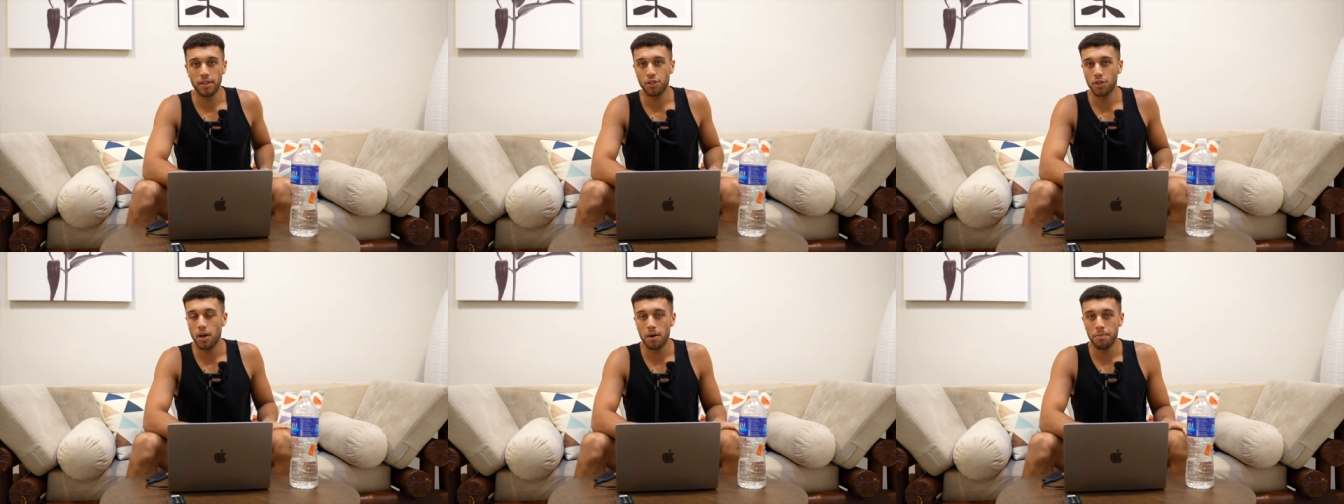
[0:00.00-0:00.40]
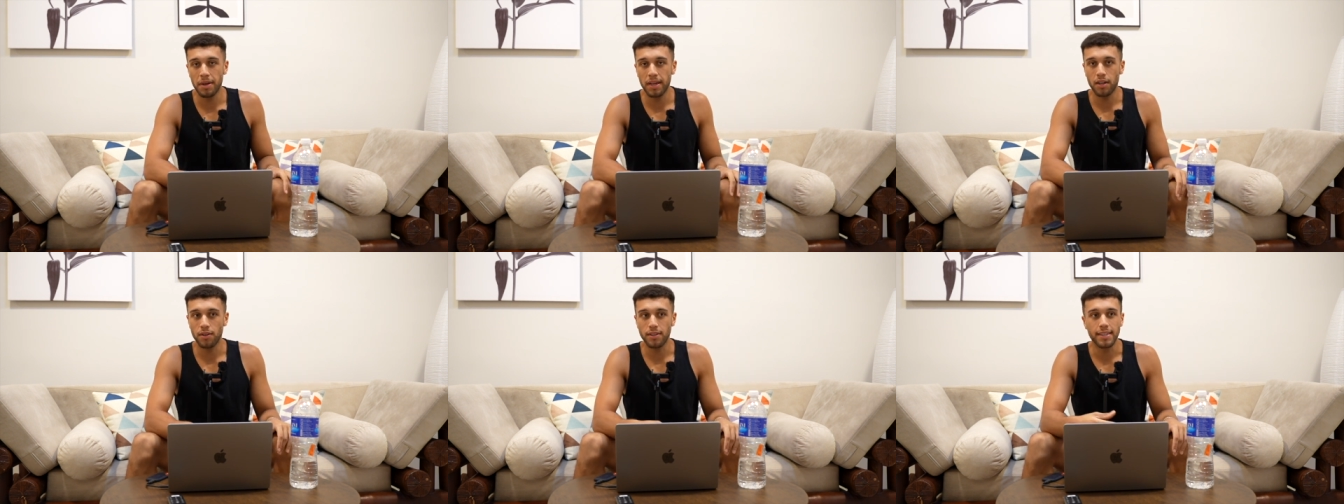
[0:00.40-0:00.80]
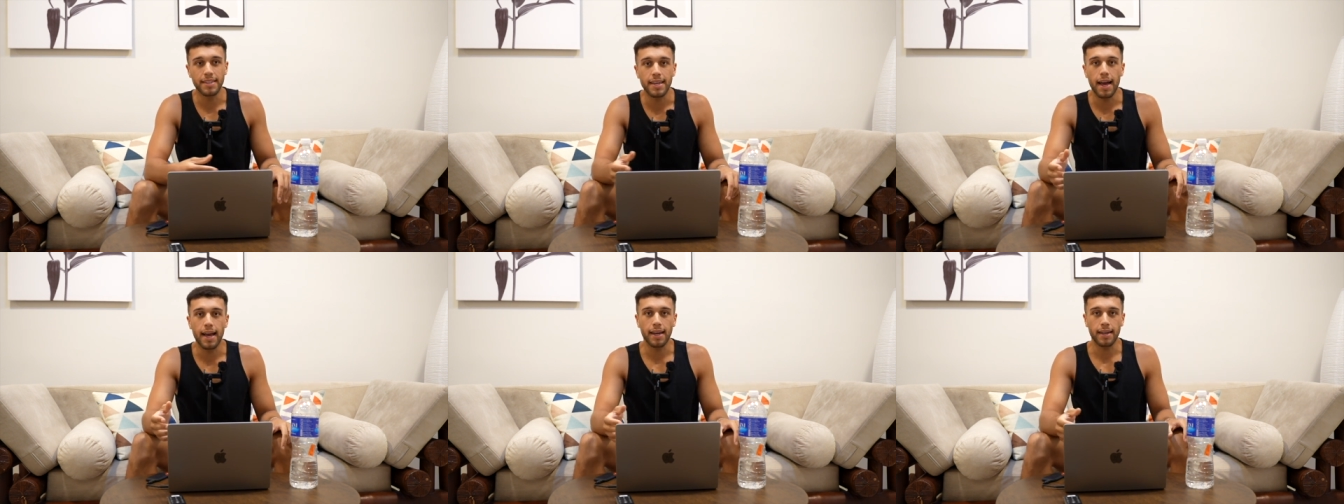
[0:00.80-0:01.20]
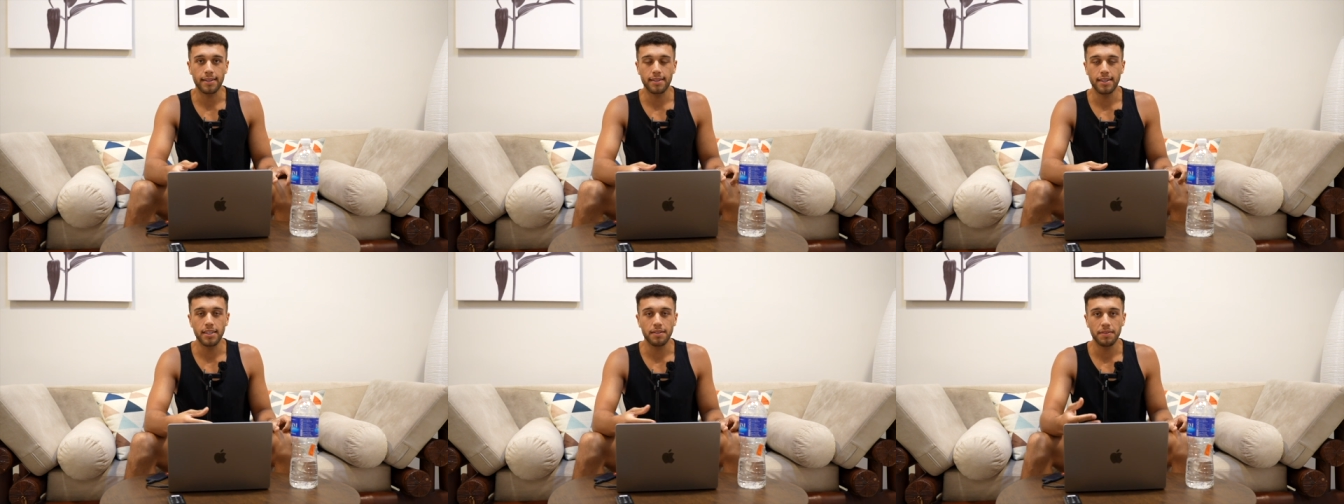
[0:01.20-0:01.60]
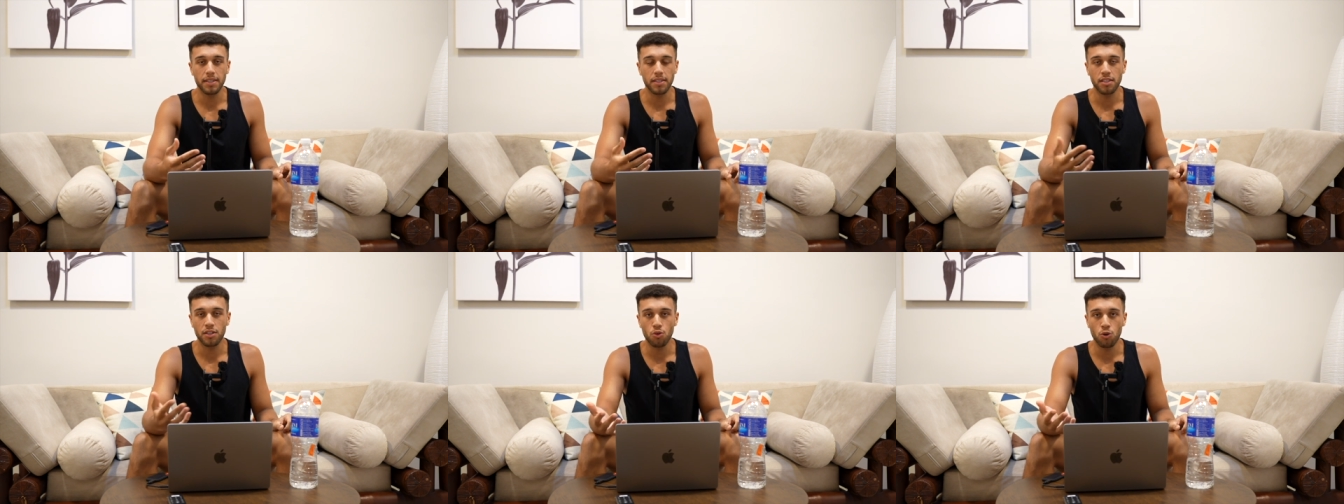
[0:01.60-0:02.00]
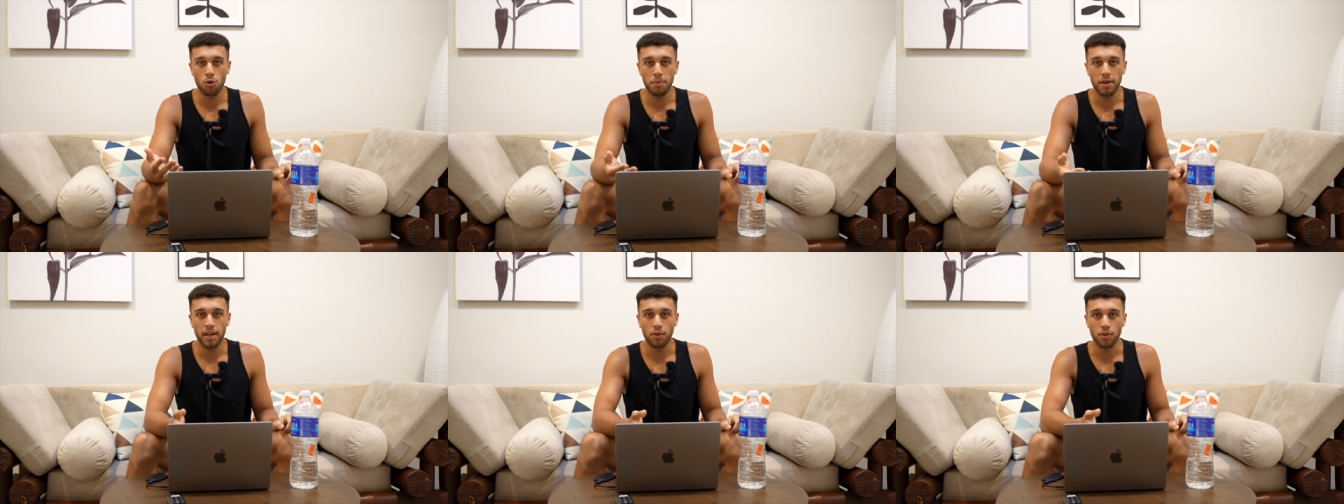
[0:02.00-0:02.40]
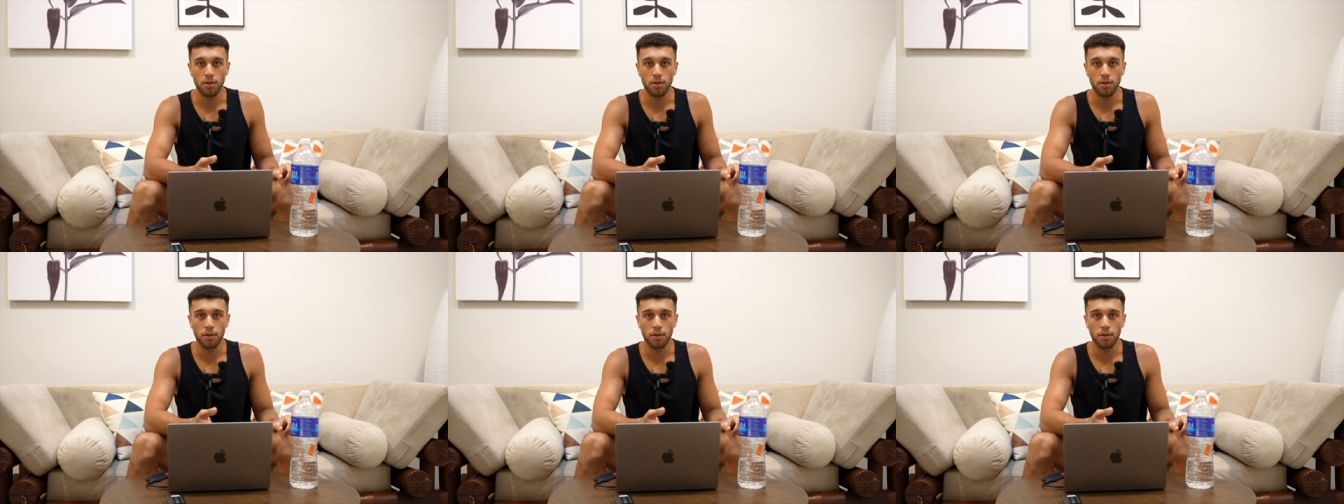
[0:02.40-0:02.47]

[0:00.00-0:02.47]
Do you know what I mean? Like your tax, these things are still coming out.